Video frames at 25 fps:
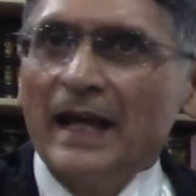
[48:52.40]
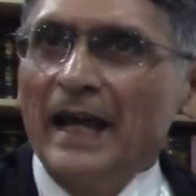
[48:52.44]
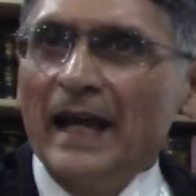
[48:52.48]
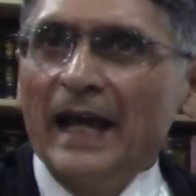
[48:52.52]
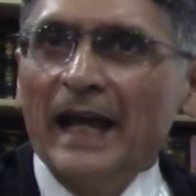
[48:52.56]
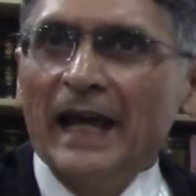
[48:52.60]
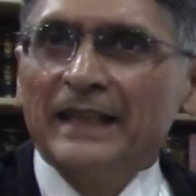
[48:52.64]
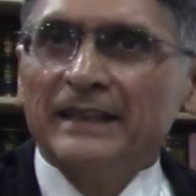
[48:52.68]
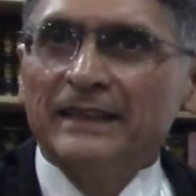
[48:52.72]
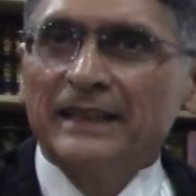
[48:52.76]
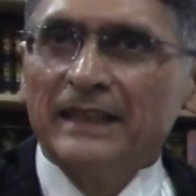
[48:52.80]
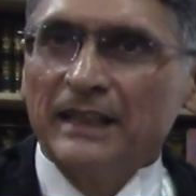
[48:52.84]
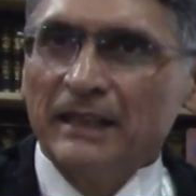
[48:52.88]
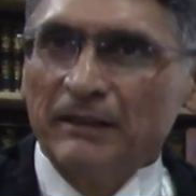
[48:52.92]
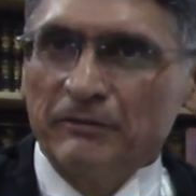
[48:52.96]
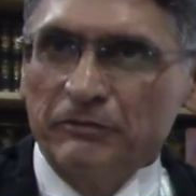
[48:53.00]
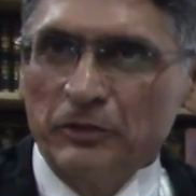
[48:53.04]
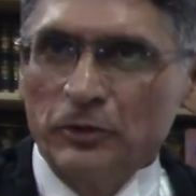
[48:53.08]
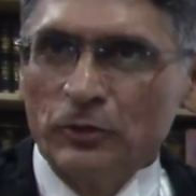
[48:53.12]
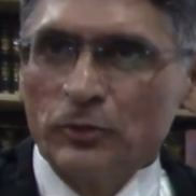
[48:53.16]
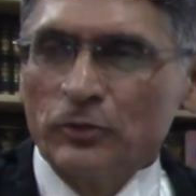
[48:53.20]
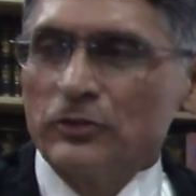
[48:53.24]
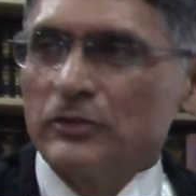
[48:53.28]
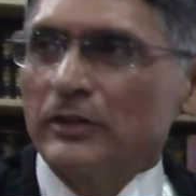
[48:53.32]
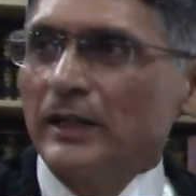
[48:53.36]
and they
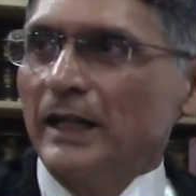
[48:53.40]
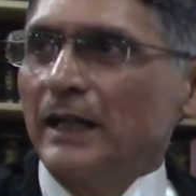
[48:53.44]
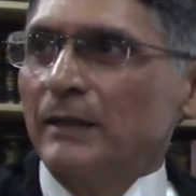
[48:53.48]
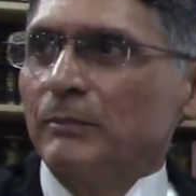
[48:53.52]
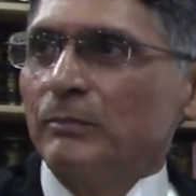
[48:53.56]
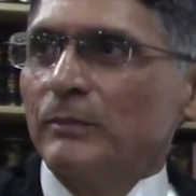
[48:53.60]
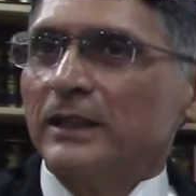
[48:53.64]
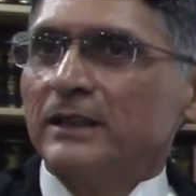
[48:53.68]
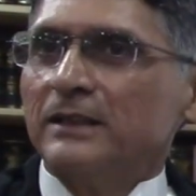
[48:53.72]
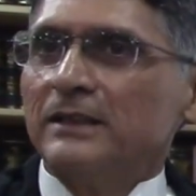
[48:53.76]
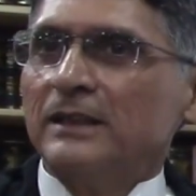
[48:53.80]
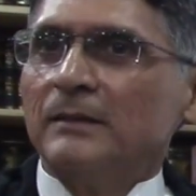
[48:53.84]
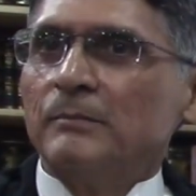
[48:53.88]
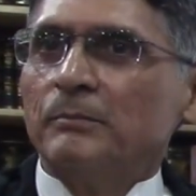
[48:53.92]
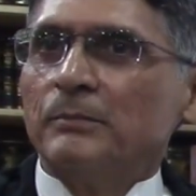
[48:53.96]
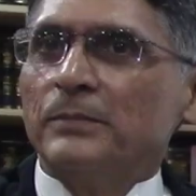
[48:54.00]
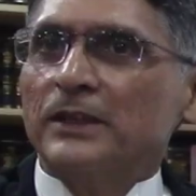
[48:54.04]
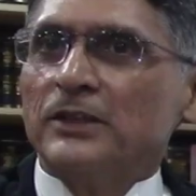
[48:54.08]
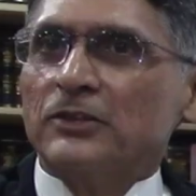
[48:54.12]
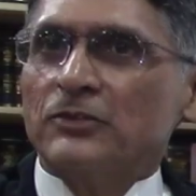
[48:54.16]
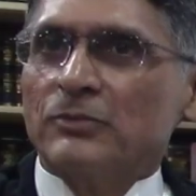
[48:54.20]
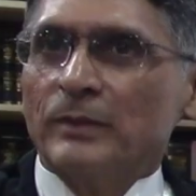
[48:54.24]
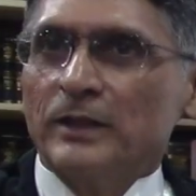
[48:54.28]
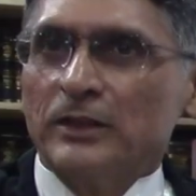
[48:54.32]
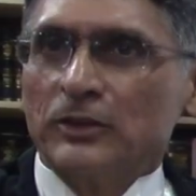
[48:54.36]
refuse to admit the
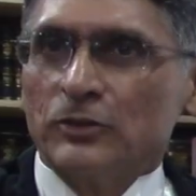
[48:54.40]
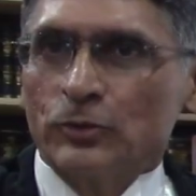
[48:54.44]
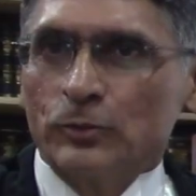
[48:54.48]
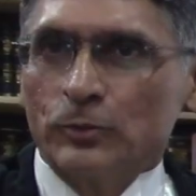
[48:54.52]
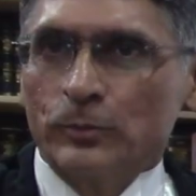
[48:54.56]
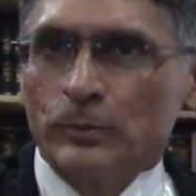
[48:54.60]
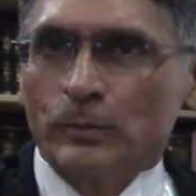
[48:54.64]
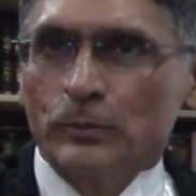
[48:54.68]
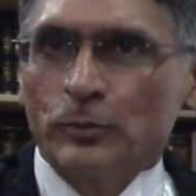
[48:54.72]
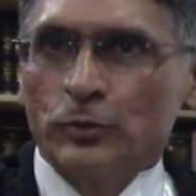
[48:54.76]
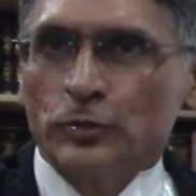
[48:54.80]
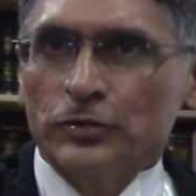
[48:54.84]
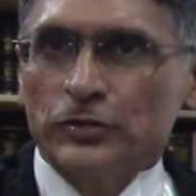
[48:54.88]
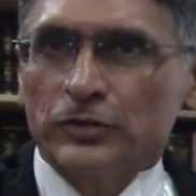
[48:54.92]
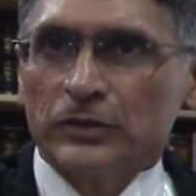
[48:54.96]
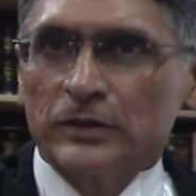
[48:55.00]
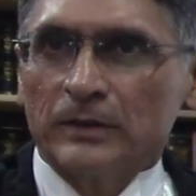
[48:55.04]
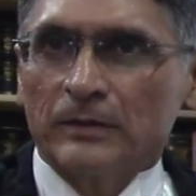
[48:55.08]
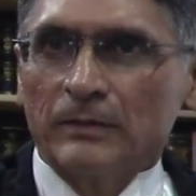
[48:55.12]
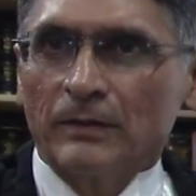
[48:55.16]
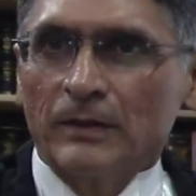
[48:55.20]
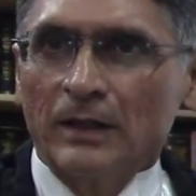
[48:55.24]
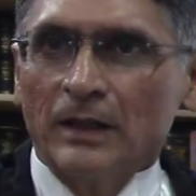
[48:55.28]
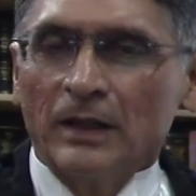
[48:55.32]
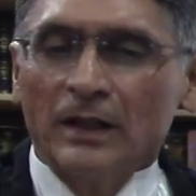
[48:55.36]
impeachment motion?
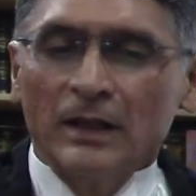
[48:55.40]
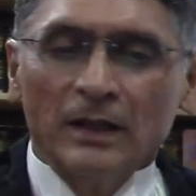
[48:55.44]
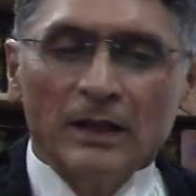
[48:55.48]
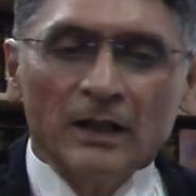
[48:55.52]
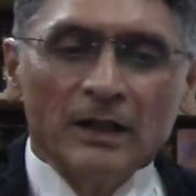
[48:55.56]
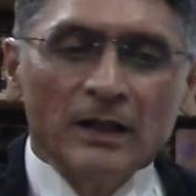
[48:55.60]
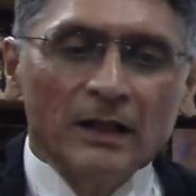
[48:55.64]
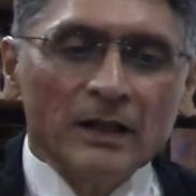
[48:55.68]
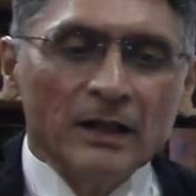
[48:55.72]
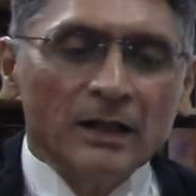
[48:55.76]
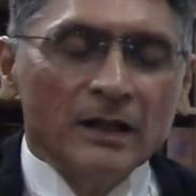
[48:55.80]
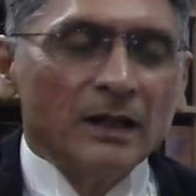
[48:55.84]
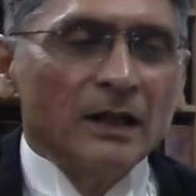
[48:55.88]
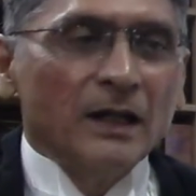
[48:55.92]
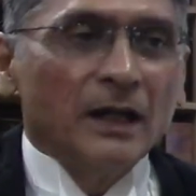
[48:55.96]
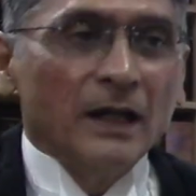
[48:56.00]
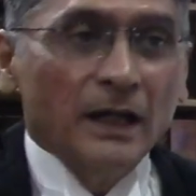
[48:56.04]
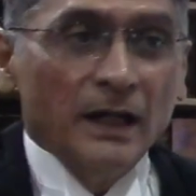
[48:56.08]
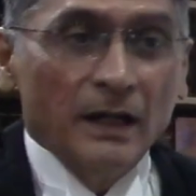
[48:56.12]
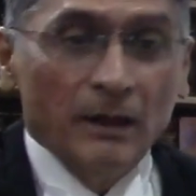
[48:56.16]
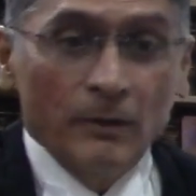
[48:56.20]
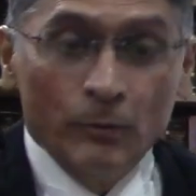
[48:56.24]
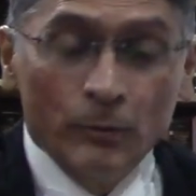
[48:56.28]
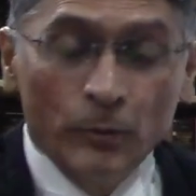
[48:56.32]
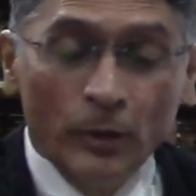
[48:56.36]

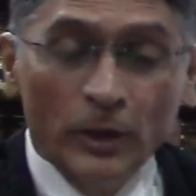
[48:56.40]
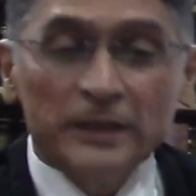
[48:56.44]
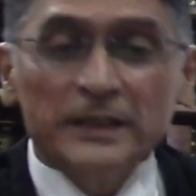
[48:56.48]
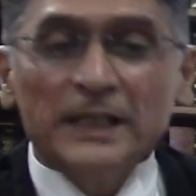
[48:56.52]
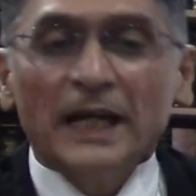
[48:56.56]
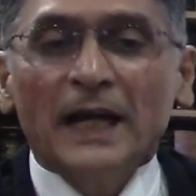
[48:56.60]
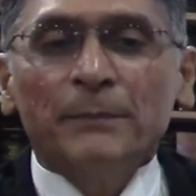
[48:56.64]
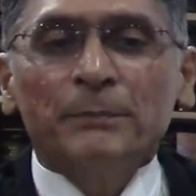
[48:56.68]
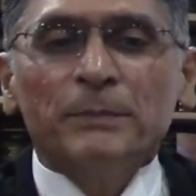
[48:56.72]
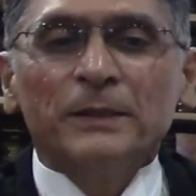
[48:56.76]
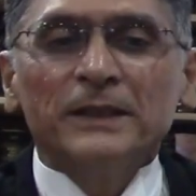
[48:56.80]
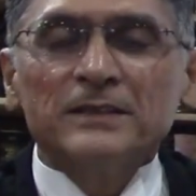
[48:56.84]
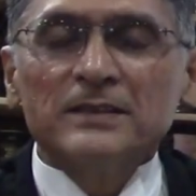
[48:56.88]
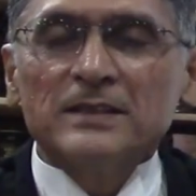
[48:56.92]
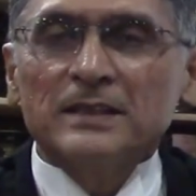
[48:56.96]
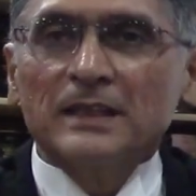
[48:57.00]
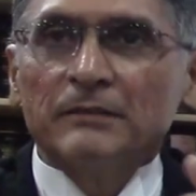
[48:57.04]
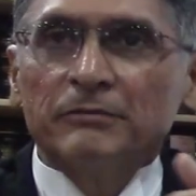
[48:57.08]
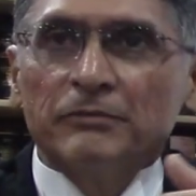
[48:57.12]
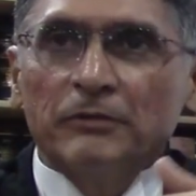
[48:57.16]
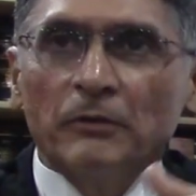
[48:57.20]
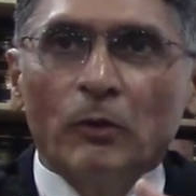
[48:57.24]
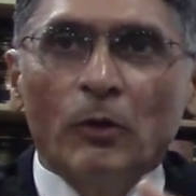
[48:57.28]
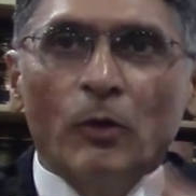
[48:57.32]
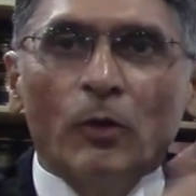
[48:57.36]
What happens
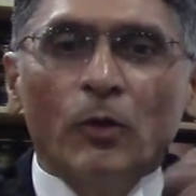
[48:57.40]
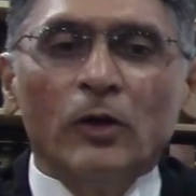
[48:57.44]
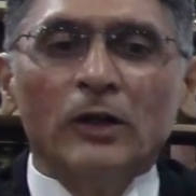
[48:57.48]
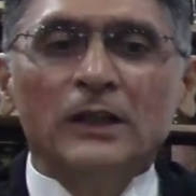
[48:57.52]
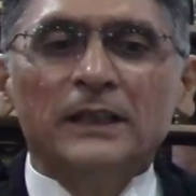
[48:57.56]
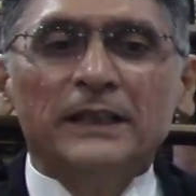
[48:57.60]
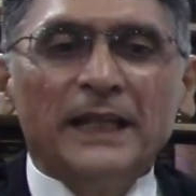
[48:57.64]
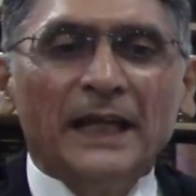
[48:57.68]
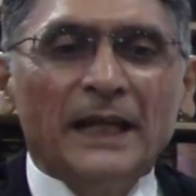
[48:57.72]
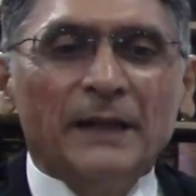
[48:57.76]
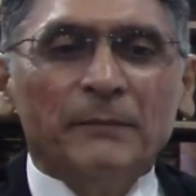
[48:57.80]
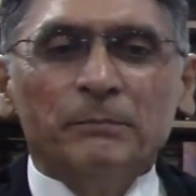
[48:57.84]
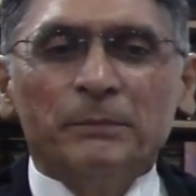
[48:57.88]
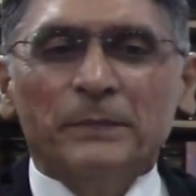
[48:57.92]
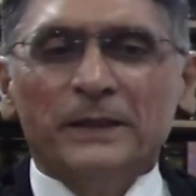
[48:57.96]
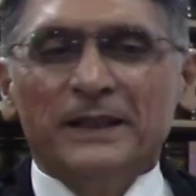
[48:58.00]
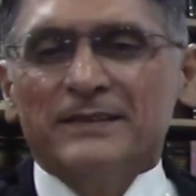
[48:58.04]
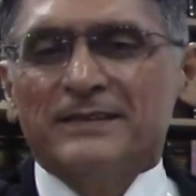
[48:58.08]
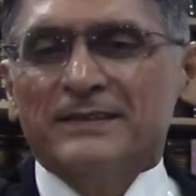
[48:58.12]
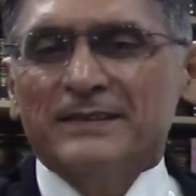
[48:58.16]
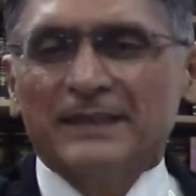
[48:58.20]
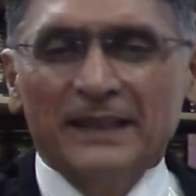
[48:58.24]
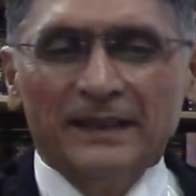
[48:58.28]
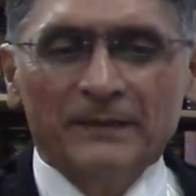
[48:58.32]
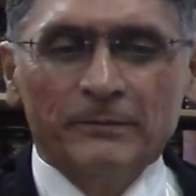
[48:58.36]
if all the MPs
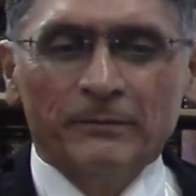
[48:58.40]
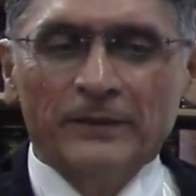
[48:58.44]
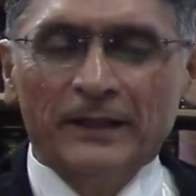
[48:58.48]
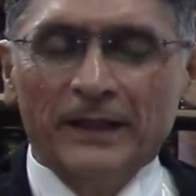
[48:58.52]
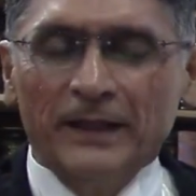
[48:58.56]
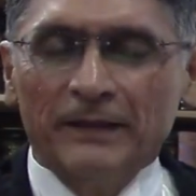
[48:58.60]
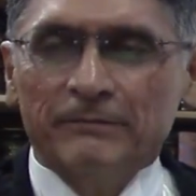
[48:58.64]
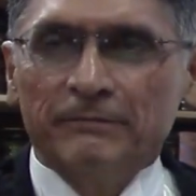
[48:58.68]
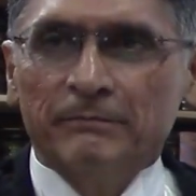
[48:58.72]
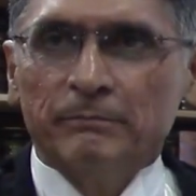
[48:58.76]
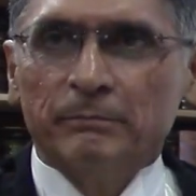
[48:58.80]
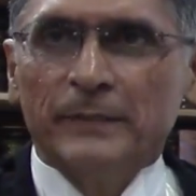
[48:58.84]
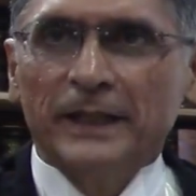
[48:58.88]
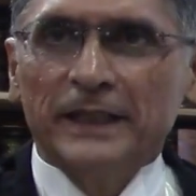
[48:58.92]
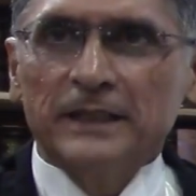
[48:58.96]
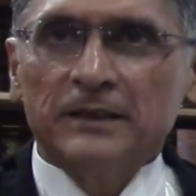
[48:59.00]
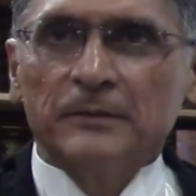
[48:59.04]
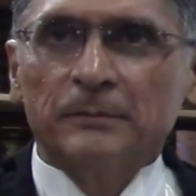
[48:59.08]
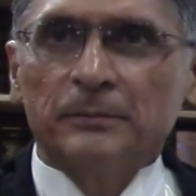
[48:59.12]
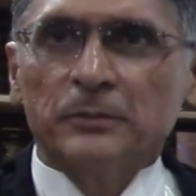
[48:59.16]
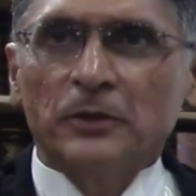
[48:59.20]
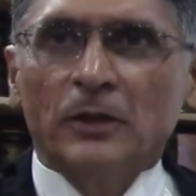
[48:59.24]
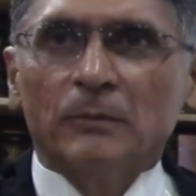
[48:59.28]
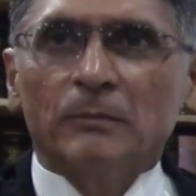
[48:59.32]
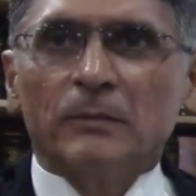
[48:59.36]
say we have better
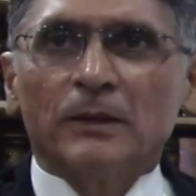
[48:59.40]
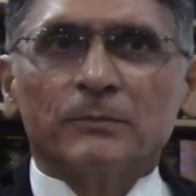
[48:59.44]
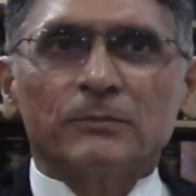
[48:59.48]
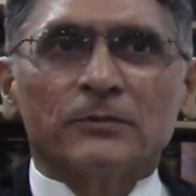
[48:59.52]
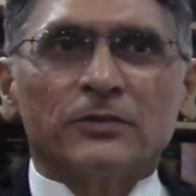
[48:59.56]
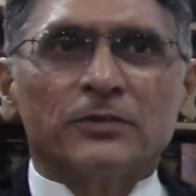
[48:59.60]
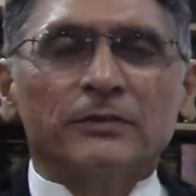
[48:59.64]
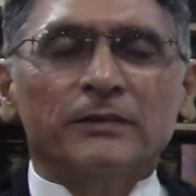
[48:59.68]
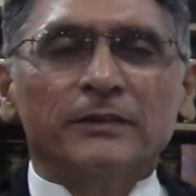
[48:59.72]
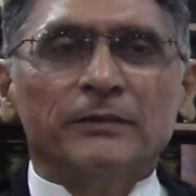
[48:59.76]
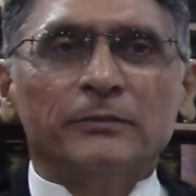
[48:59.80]
problems, we